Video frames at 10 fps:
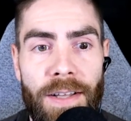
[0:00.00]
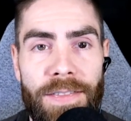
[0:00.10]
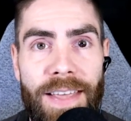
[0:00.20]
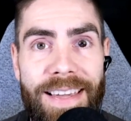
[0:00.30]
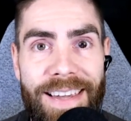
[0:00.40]

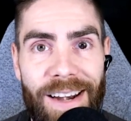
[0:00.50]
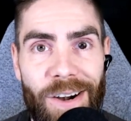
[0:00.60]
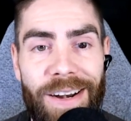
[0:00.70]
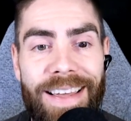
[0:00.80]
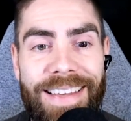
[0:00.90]
Take
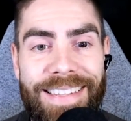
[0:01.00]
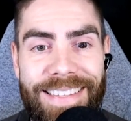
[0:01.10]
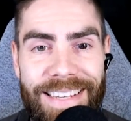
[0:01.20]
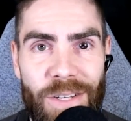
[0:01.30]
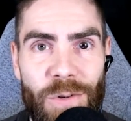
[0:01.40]
care
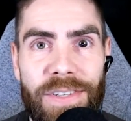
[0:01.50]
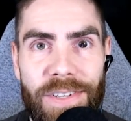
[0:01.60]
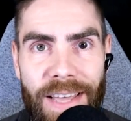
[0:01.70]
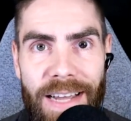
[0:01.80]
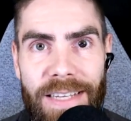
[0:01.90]
and see you
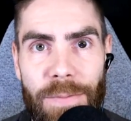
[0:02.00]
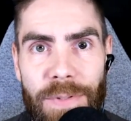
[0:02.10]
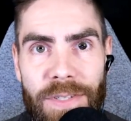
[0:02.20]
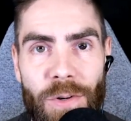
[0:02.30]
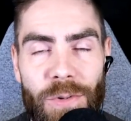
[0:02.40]
in the next
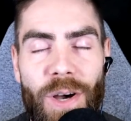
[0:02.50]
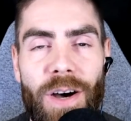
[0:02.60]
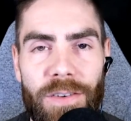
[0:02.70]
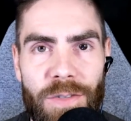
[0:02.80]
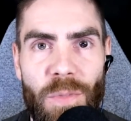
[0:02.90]
episode
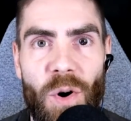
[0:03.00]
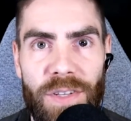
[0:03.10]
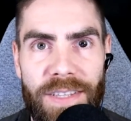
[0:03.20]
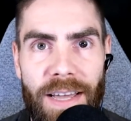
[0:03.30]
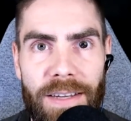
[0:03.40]
of
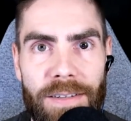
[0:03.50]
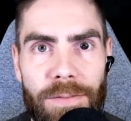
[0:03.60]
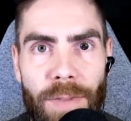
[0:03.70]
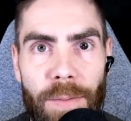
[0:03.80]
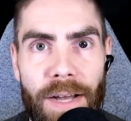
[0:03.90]
Smarter Tech.
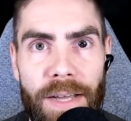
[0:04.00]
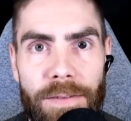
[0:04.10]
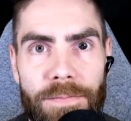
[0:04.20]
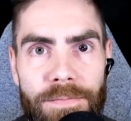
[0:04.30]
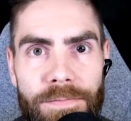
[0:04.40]
Bye
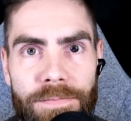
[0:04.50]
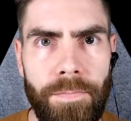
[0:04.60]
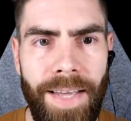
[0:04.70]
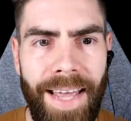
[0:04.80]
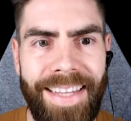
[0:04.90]
bye.
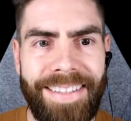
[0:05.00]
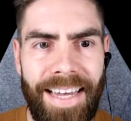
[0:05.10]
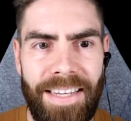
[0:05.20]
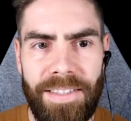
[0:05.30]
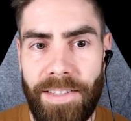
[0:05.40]
In
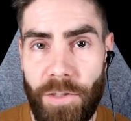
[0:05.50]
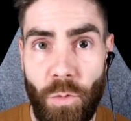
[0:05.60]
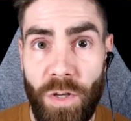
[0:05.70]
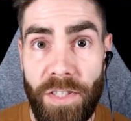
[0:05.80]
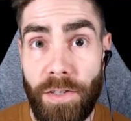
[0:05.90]
case
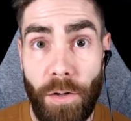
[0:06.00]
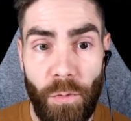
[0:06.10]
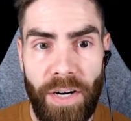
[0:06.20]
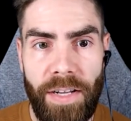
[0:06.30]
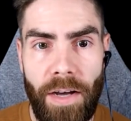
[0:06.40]
this wasn't
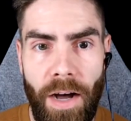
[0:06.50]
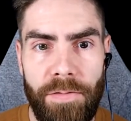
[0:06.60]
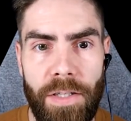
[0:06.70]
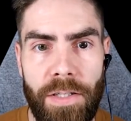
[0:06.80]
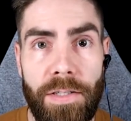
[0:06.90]
already
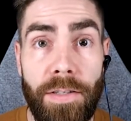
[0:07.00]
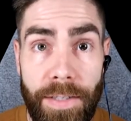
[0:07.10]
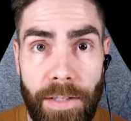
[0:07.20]
obvious, the